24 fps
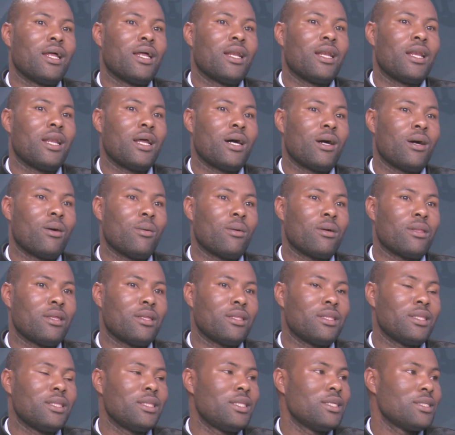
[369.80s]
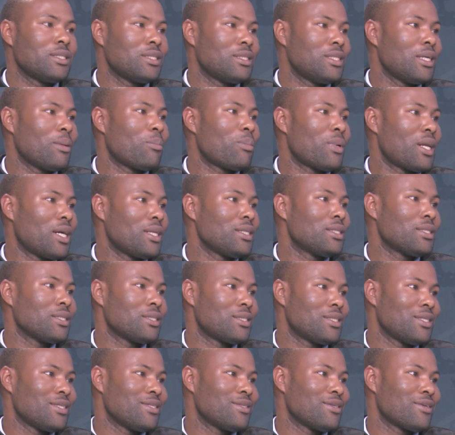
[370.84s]
now this is the planting
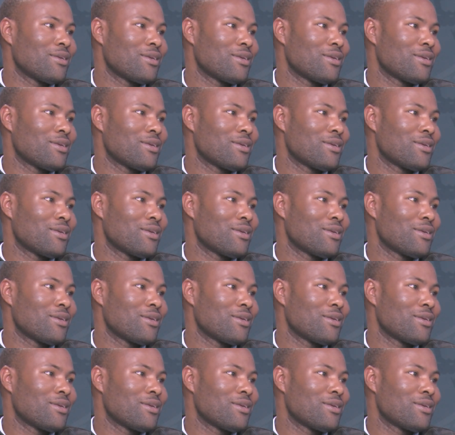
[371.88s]
season.